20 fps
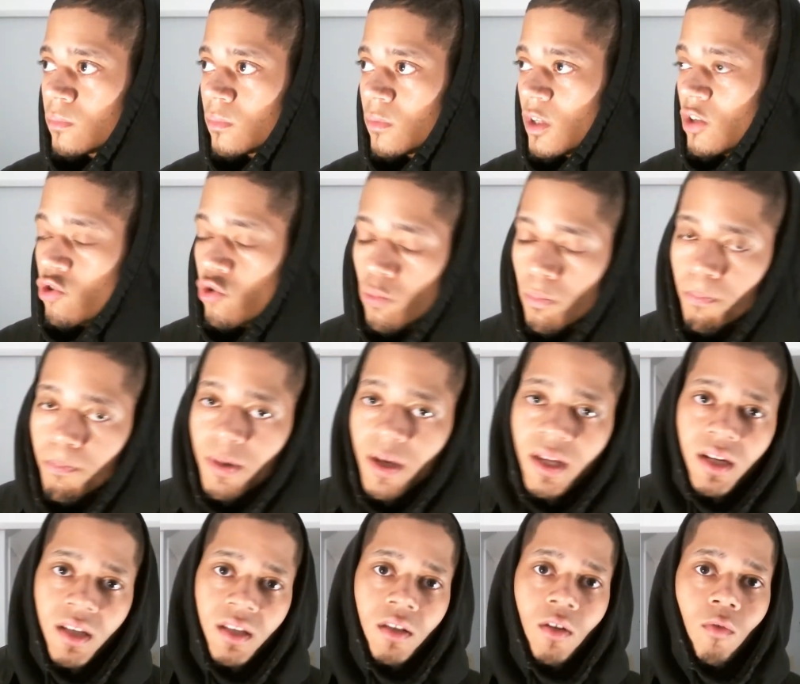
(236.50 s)
if you've
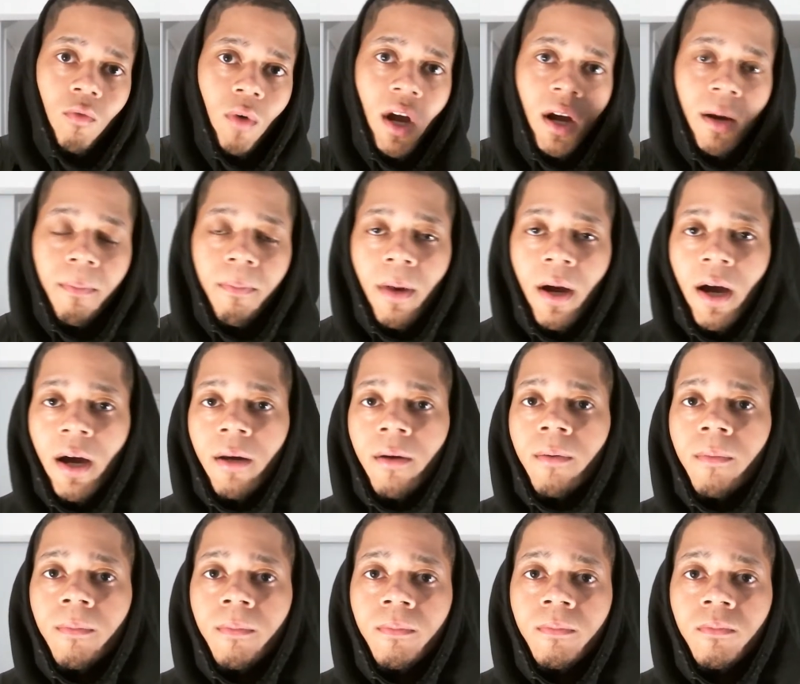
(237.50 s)
been in the rock bottom,
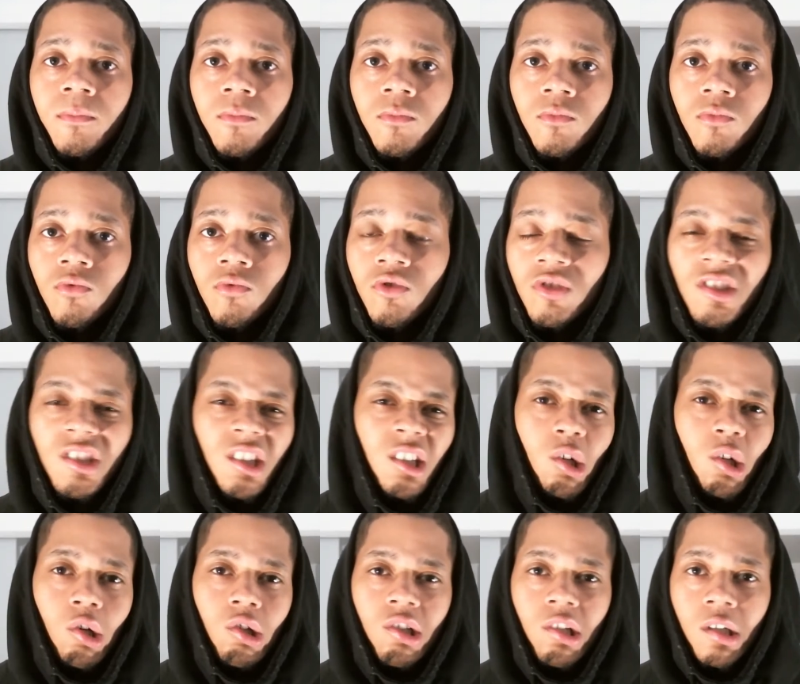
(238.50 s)
you've seen
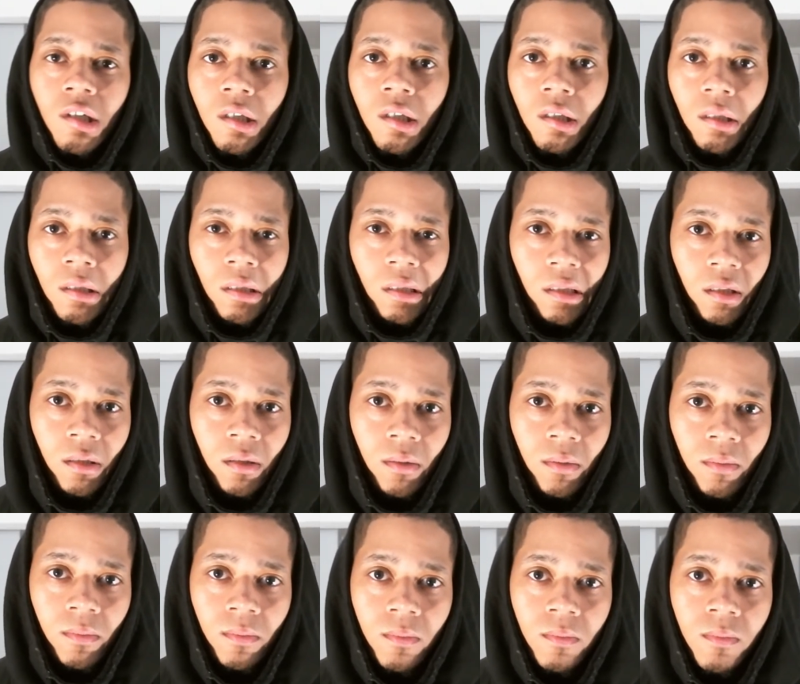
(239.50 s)
all the ugly,
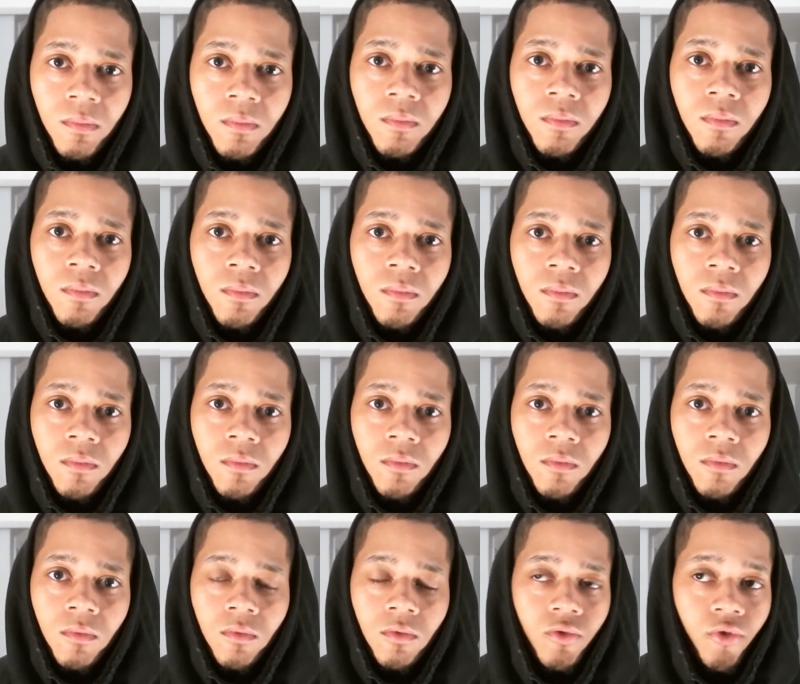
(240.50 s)

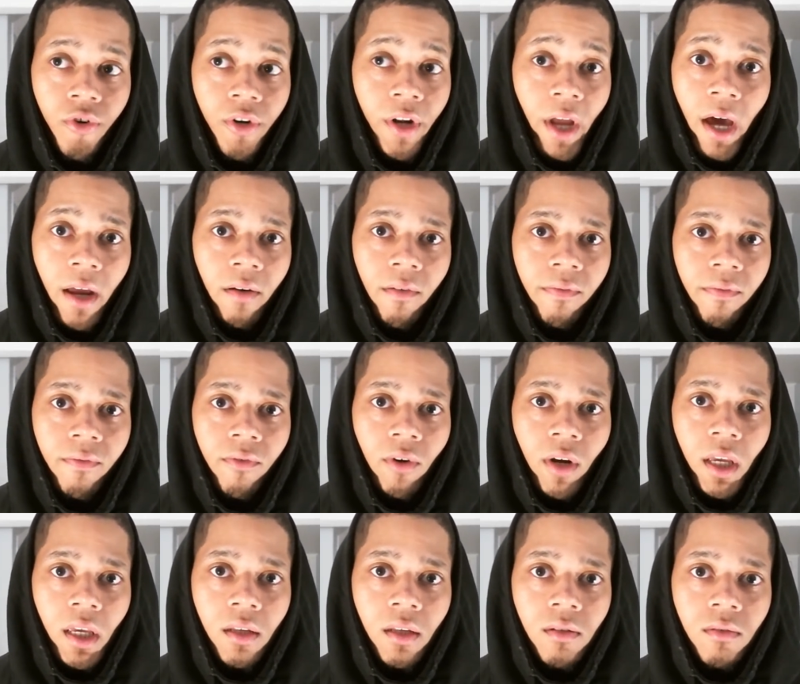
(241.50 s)
you're not
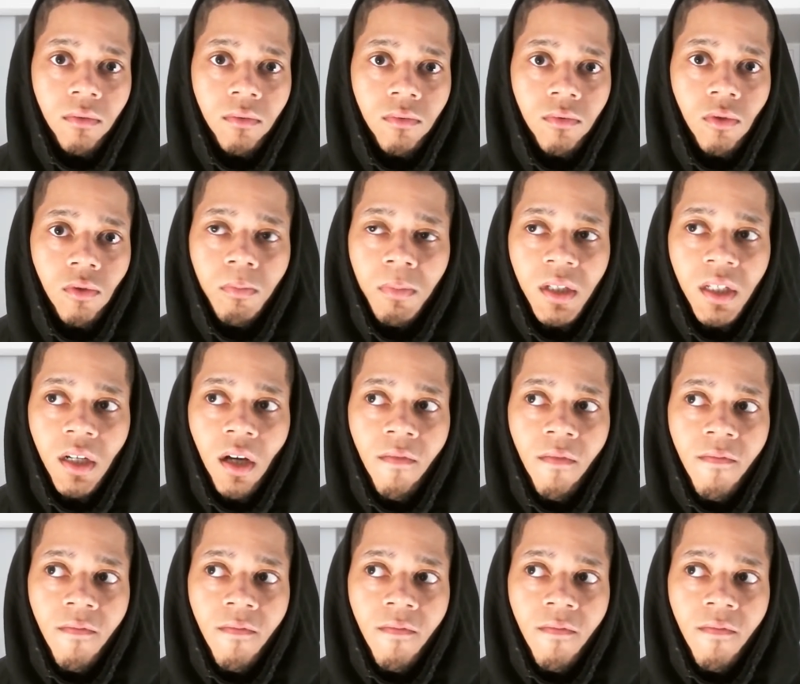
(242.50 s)
afraid. You become